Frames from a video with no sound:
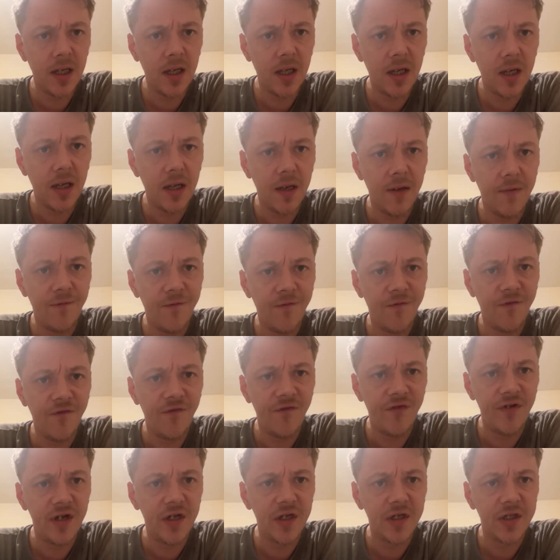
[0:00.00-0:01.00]

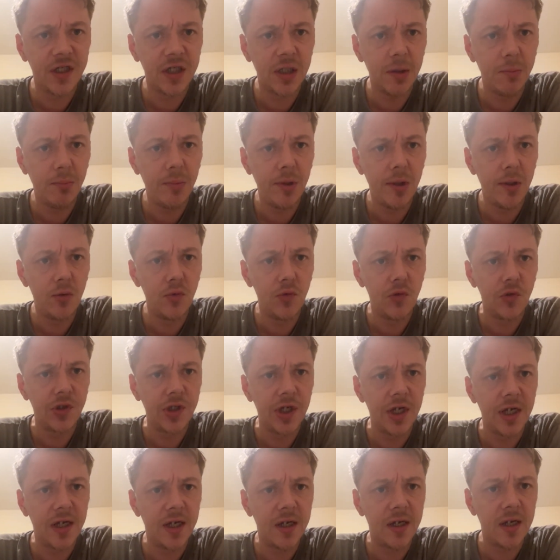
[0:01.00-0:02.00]
Infinity
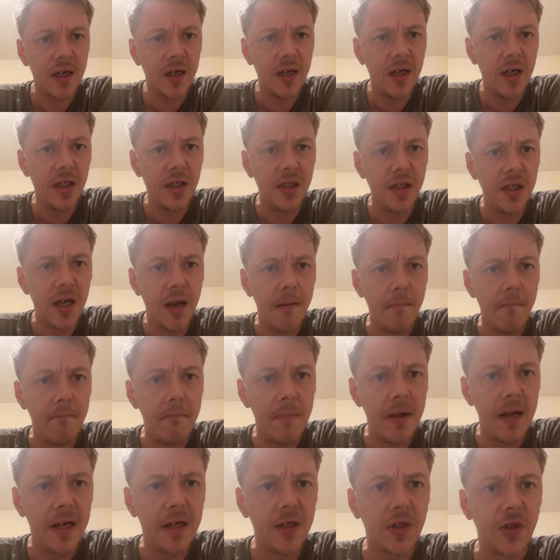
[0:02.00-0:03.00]
Music, EDM
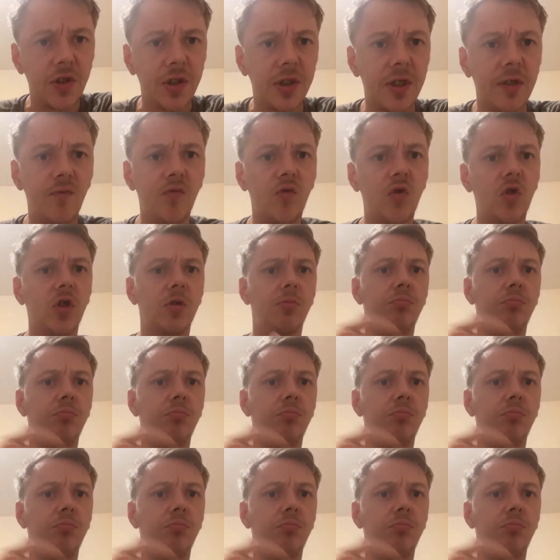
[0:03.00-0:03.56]
Mix. They've just